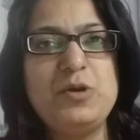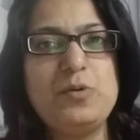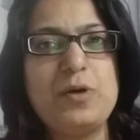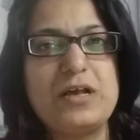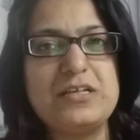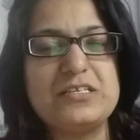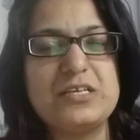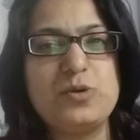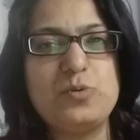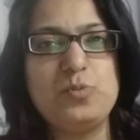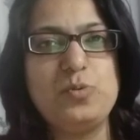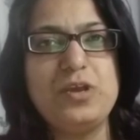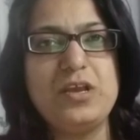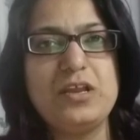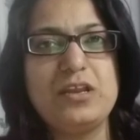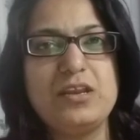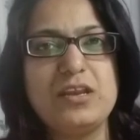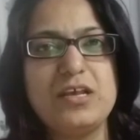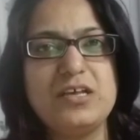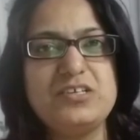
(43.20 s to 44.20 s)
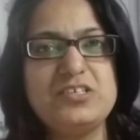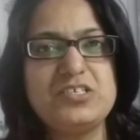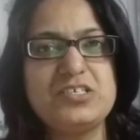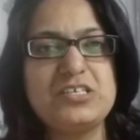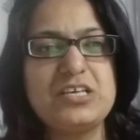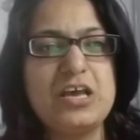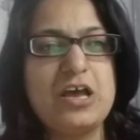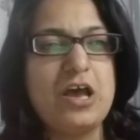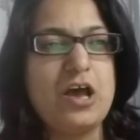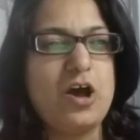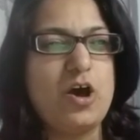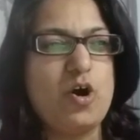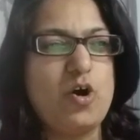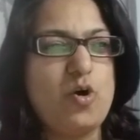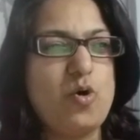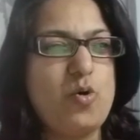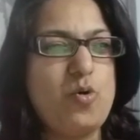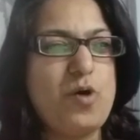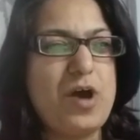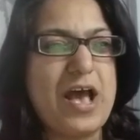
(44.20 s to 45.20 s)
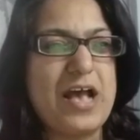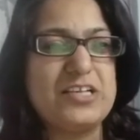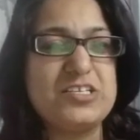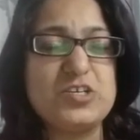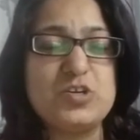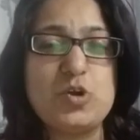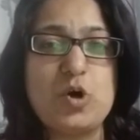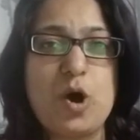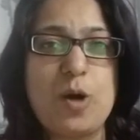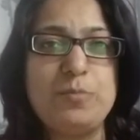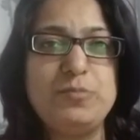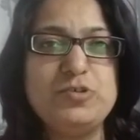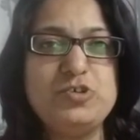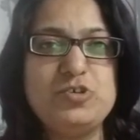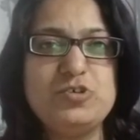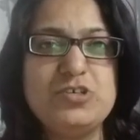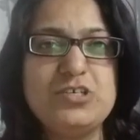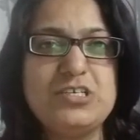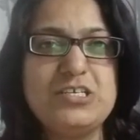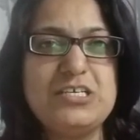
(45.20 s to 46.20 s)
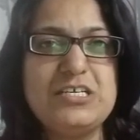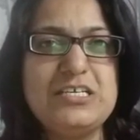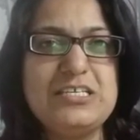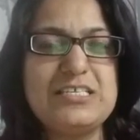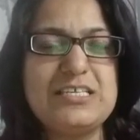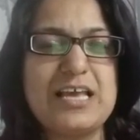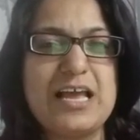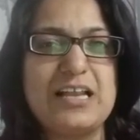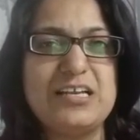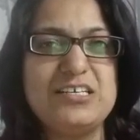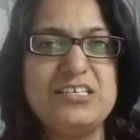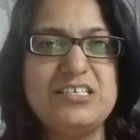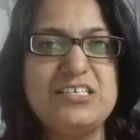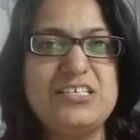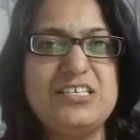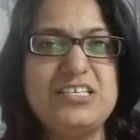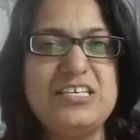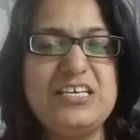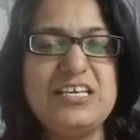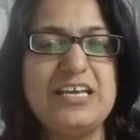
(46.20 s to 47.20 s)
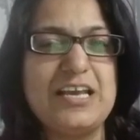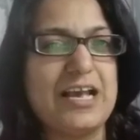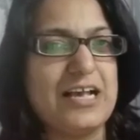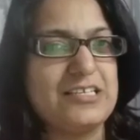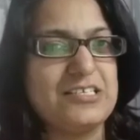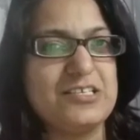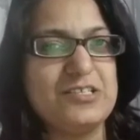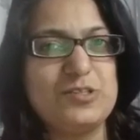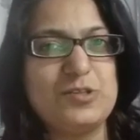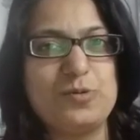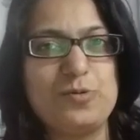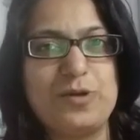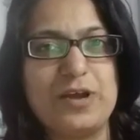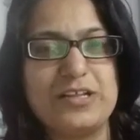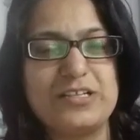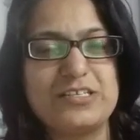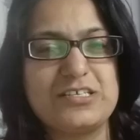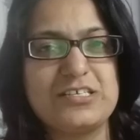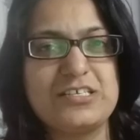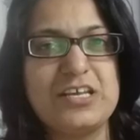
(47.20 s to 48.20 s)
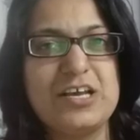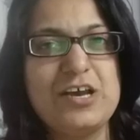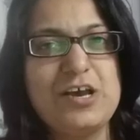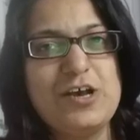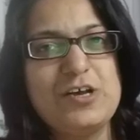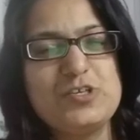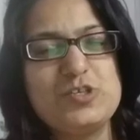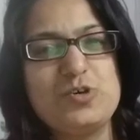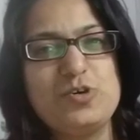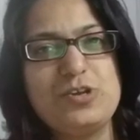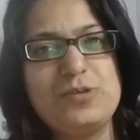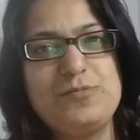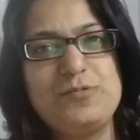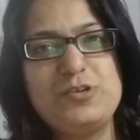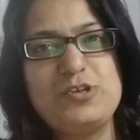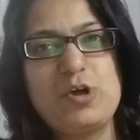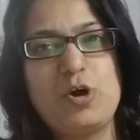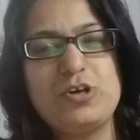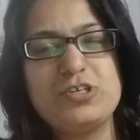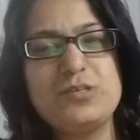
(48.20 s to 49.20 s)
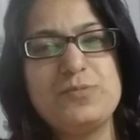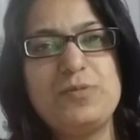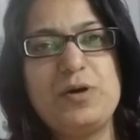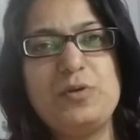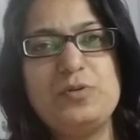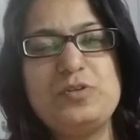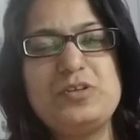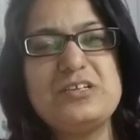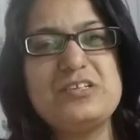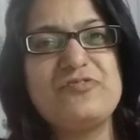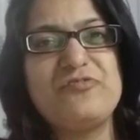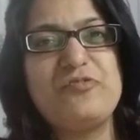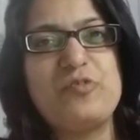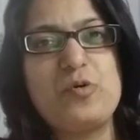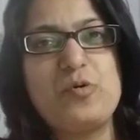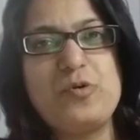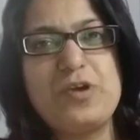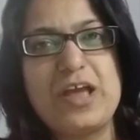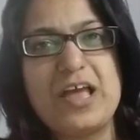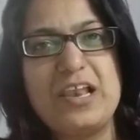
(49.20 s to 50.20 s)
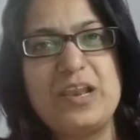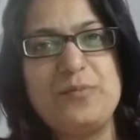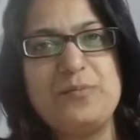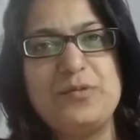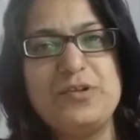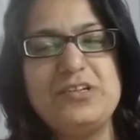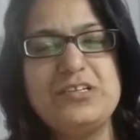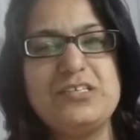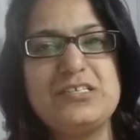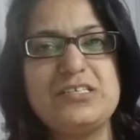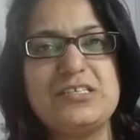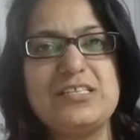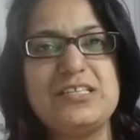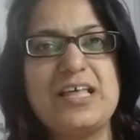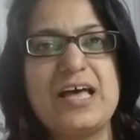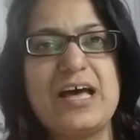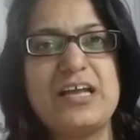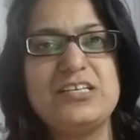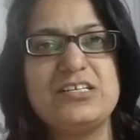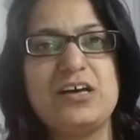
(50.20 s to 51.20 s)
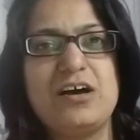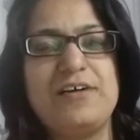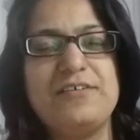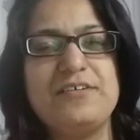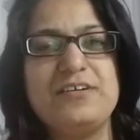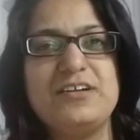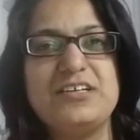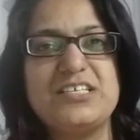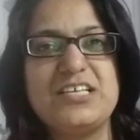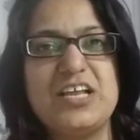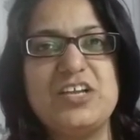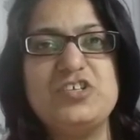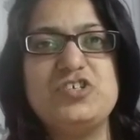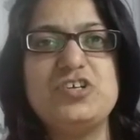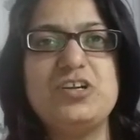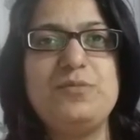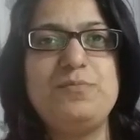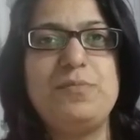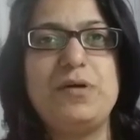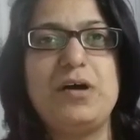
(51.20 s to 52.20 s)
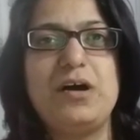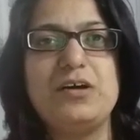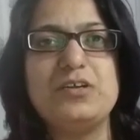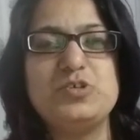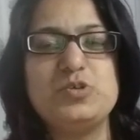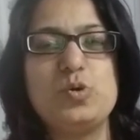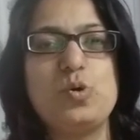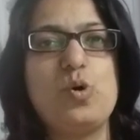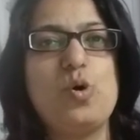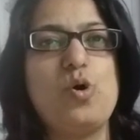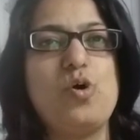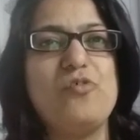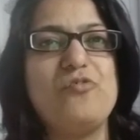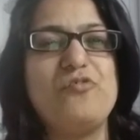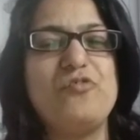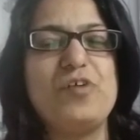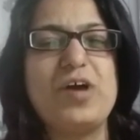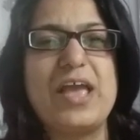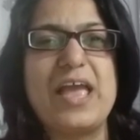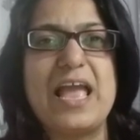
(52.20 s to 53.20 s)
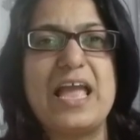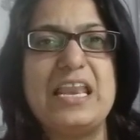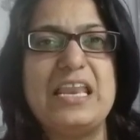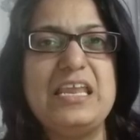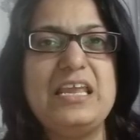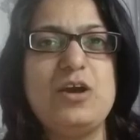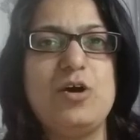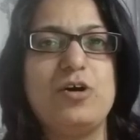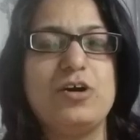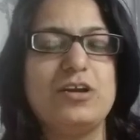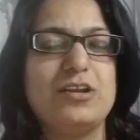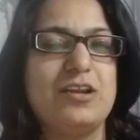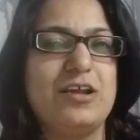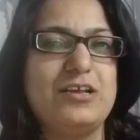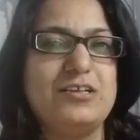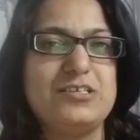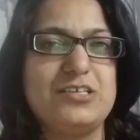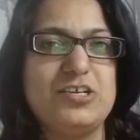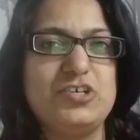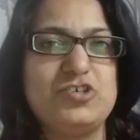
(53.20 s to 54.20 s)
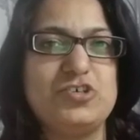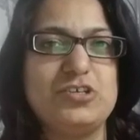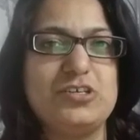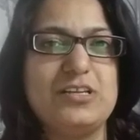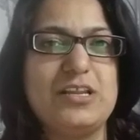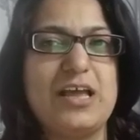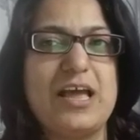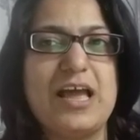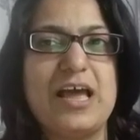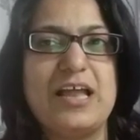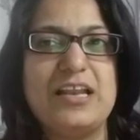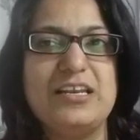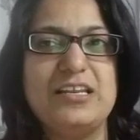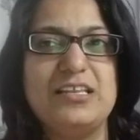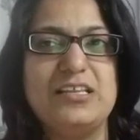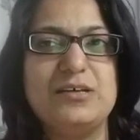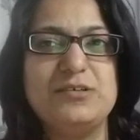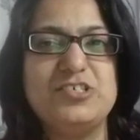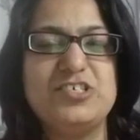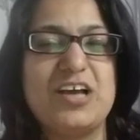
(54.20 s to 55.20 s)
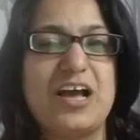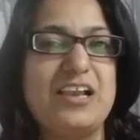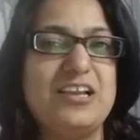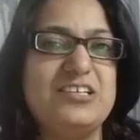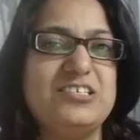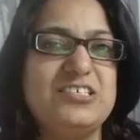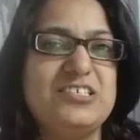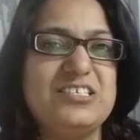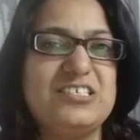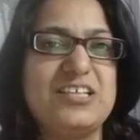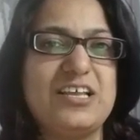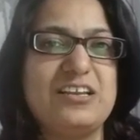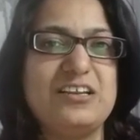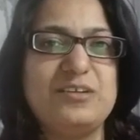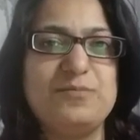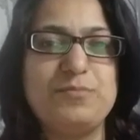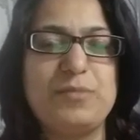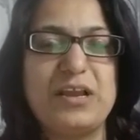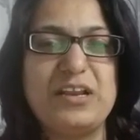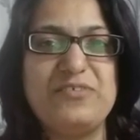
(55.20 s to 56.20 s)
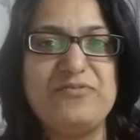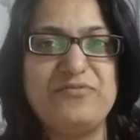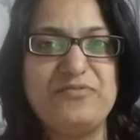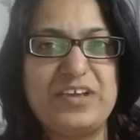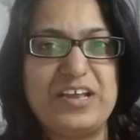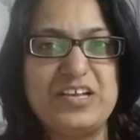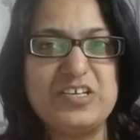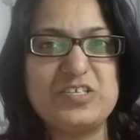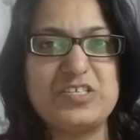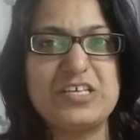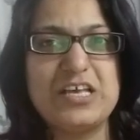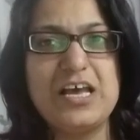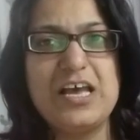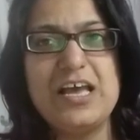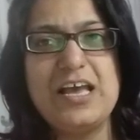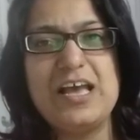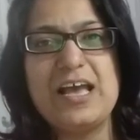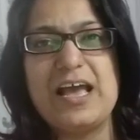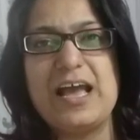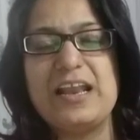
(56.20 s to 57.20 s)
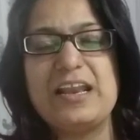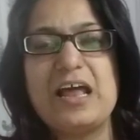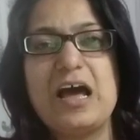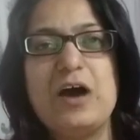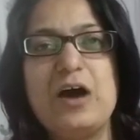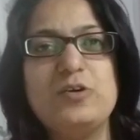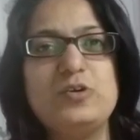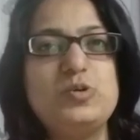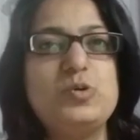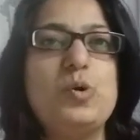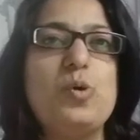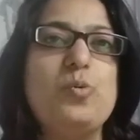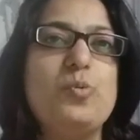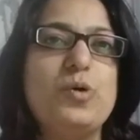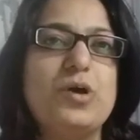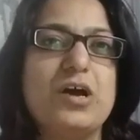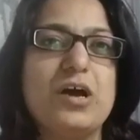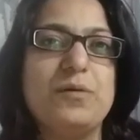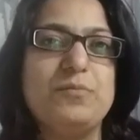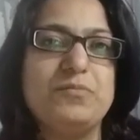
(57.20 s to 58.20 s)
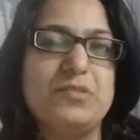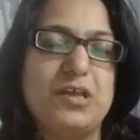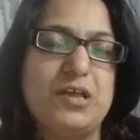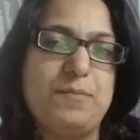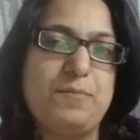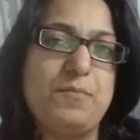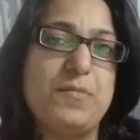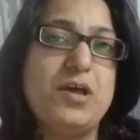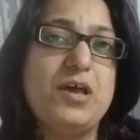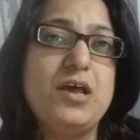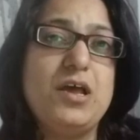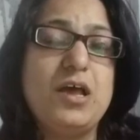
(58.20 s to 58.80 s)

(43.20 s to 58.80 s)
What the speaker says: as in weakness, O as in opportunities, and T as in threats. So it talks about these four elements that are an essential part of any organization and the challenges that it might face and how to overcome them.